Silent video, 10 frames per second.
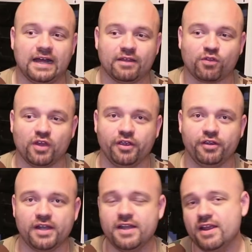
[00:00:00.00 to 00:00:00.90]

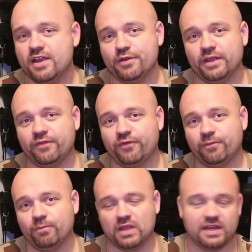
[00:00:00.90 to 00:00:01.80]
So, I don't know
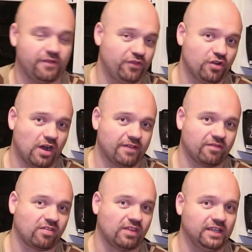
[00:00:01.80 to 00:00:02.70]
if any of you guys
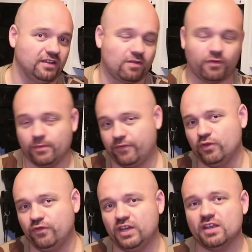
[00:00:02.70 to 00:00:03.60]
have seen this from a
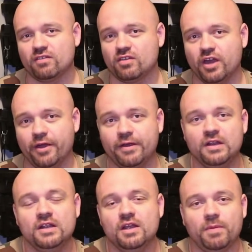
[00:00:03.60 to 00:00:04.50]
few videos ago,
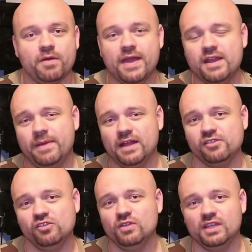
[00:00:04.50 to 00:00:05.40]
but around about
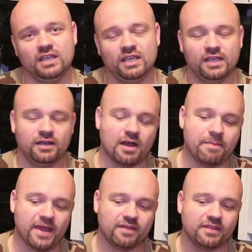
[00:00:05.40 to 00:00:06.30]
New Year, I
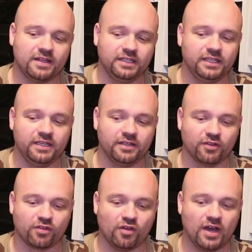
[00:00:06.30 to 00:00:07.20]
basically
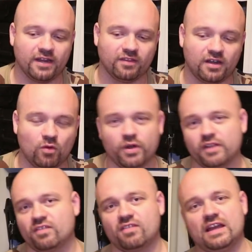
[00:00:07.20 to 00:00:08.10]
decided that I
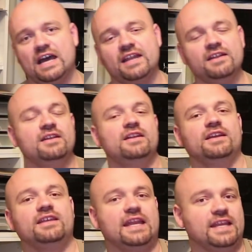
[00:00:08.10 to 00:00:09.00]
wanted to start
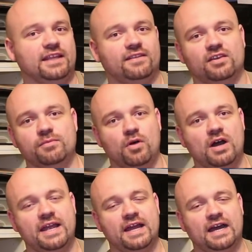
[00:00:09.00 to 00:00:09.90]
getting into
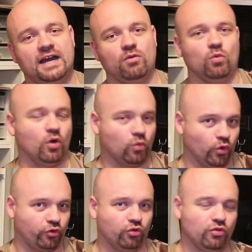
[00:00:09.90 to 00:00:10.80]
my World
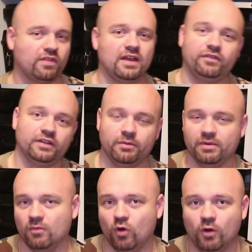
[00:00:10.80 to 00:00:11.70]
War II stuff a little
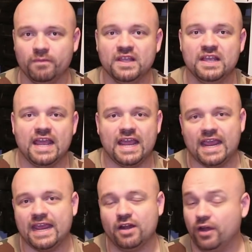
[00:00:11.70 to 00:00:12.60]
bit more.
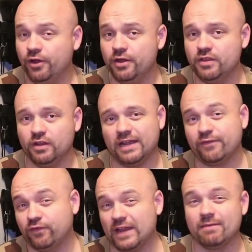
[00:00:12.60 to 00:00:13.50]
And I heard that like
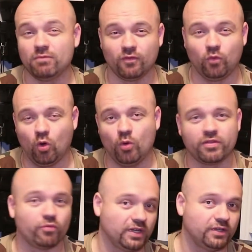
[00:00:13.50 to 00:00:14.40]
Flames of War
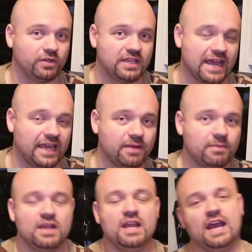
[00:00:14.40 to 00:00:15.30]
was a really good game,
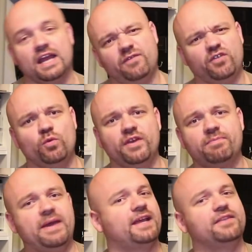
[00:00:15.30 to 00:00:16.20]
and if you whiz
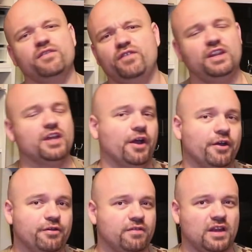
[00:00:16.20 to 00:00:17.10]
back in the
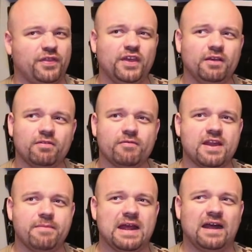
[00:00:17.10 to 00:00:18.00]
videos, I think it was
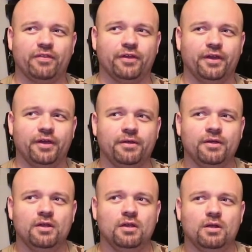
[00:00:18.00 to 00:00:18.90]
around about the
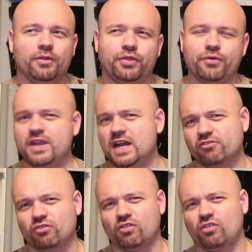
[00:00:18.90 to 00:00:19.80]

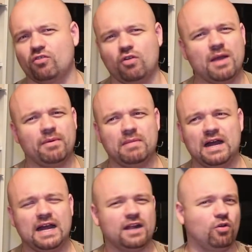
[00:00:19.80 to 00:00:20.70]
300 subscriber
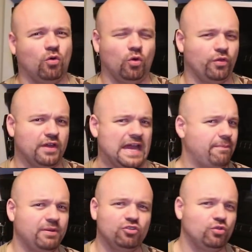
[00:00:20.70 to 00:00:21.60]
mark or the
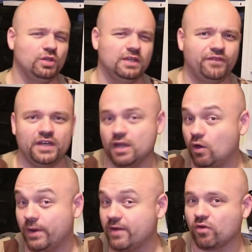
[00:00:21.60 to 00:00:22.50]
Happy New Year
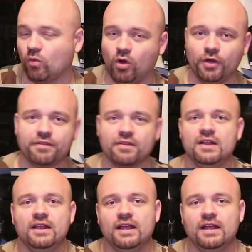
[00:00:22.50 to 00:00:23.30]
video, whatever it was,